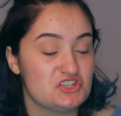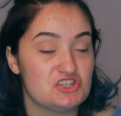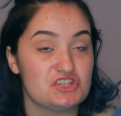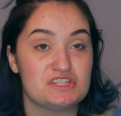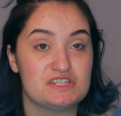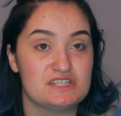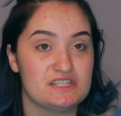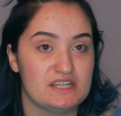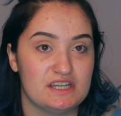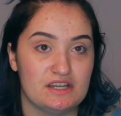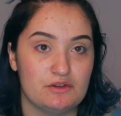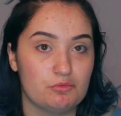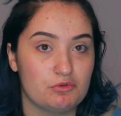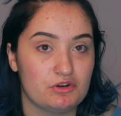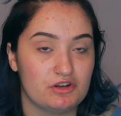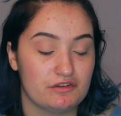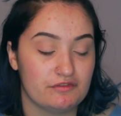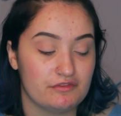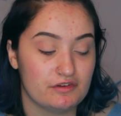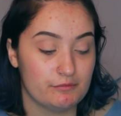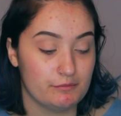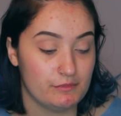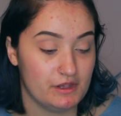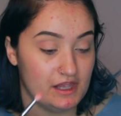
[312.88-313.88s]
It just
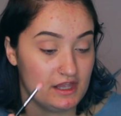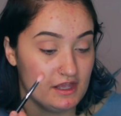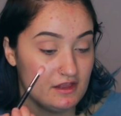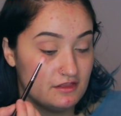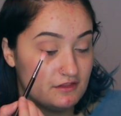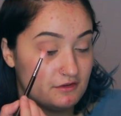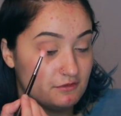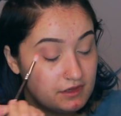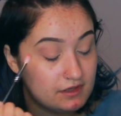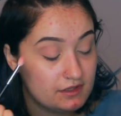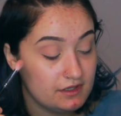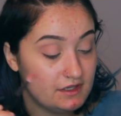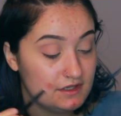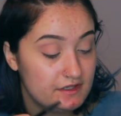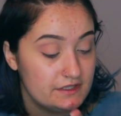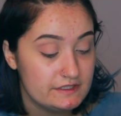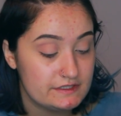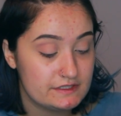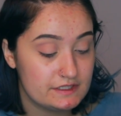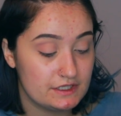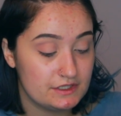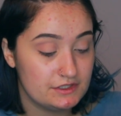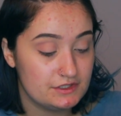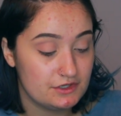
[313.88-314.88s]
didn't work for me.
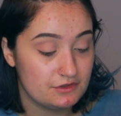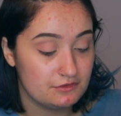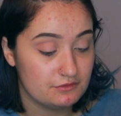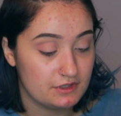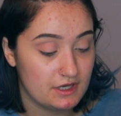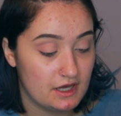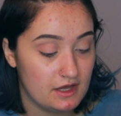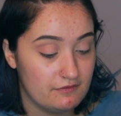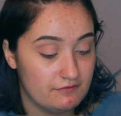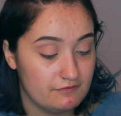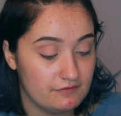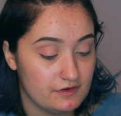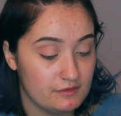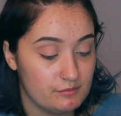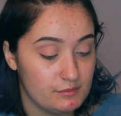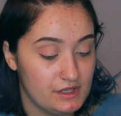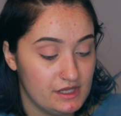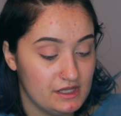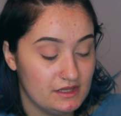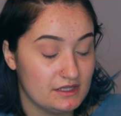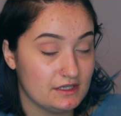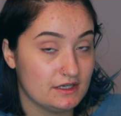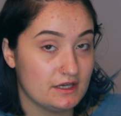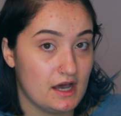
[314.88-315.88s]
Please don't come
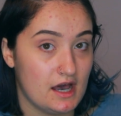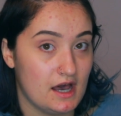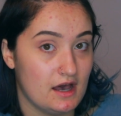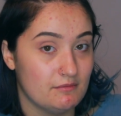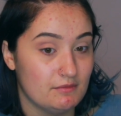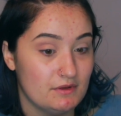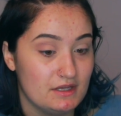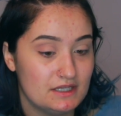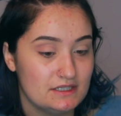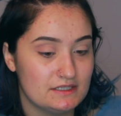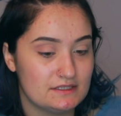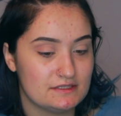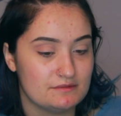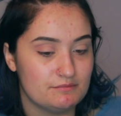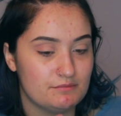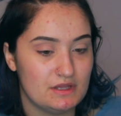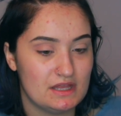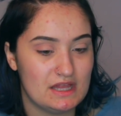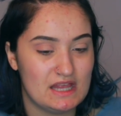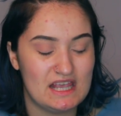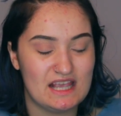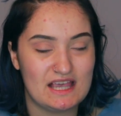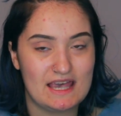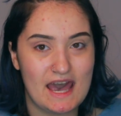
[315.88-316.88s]
for me in the
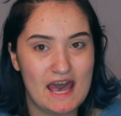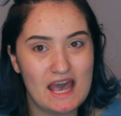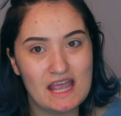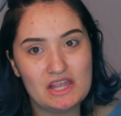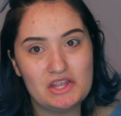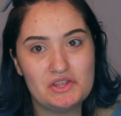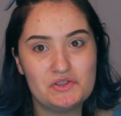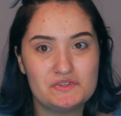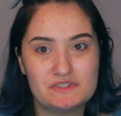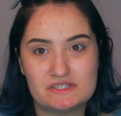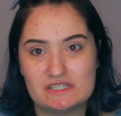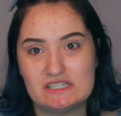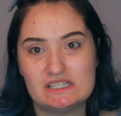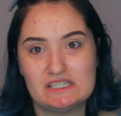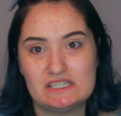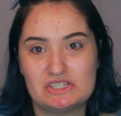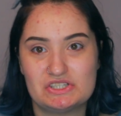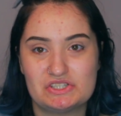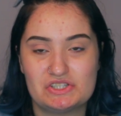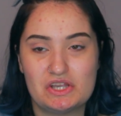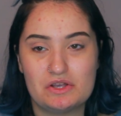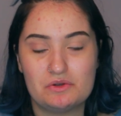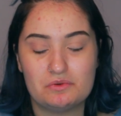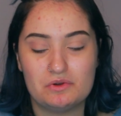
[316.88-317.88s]
comments and be like, I use it
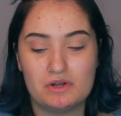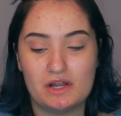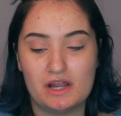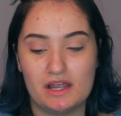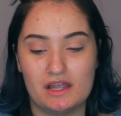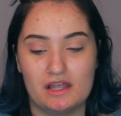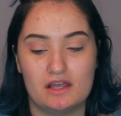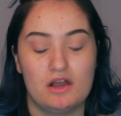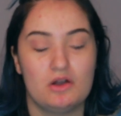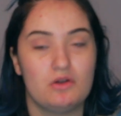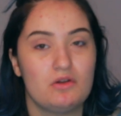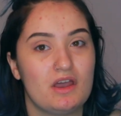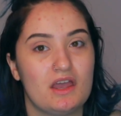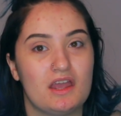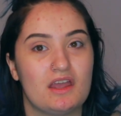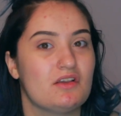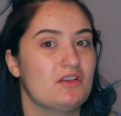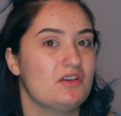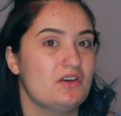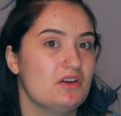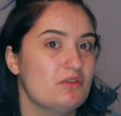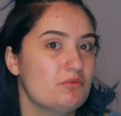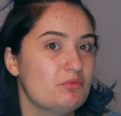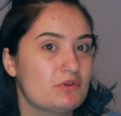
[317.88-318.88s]
and it's so great.
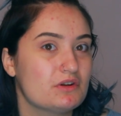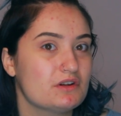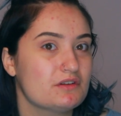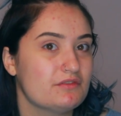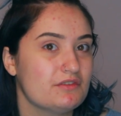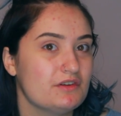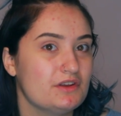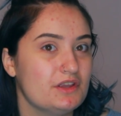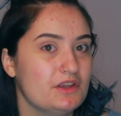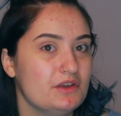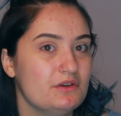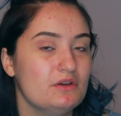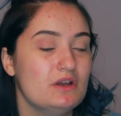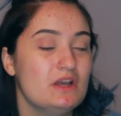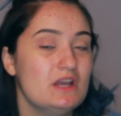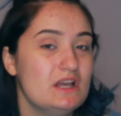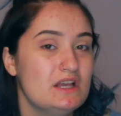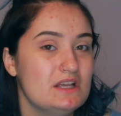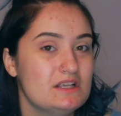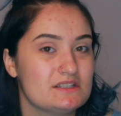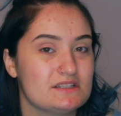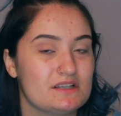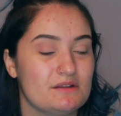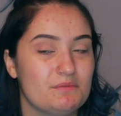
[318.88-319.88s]
Okay, it could work for
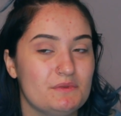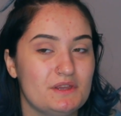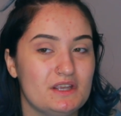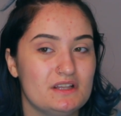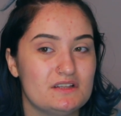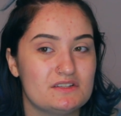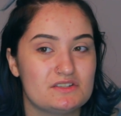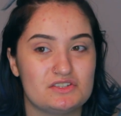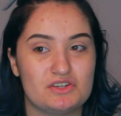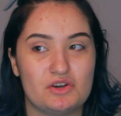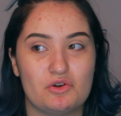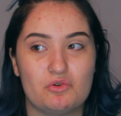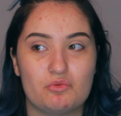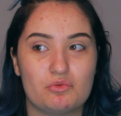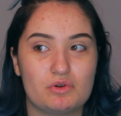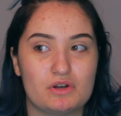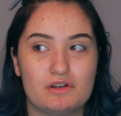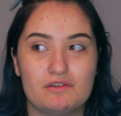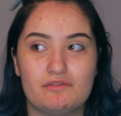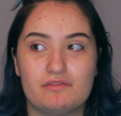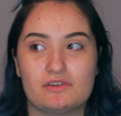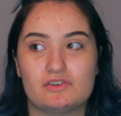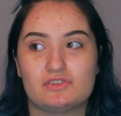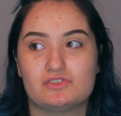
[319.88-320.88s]
you. Some things
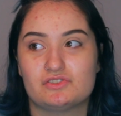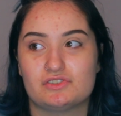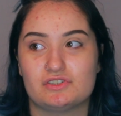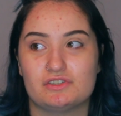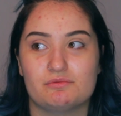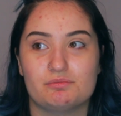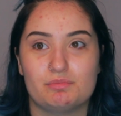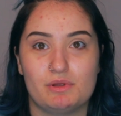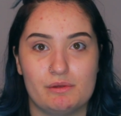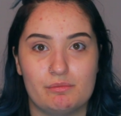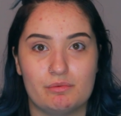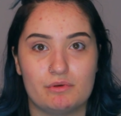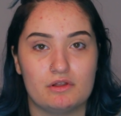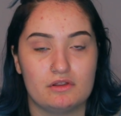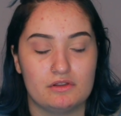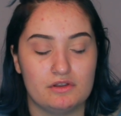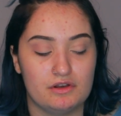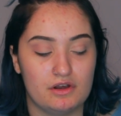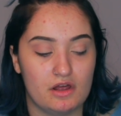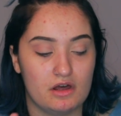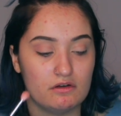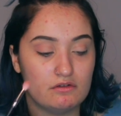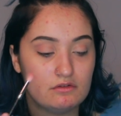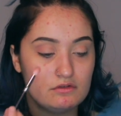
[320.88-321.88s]
don't work for certain
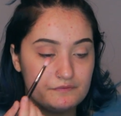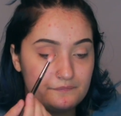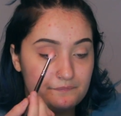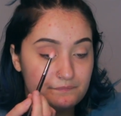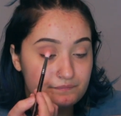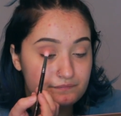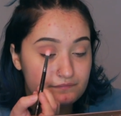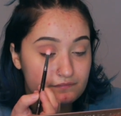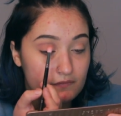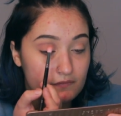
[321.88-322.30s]
people, you know?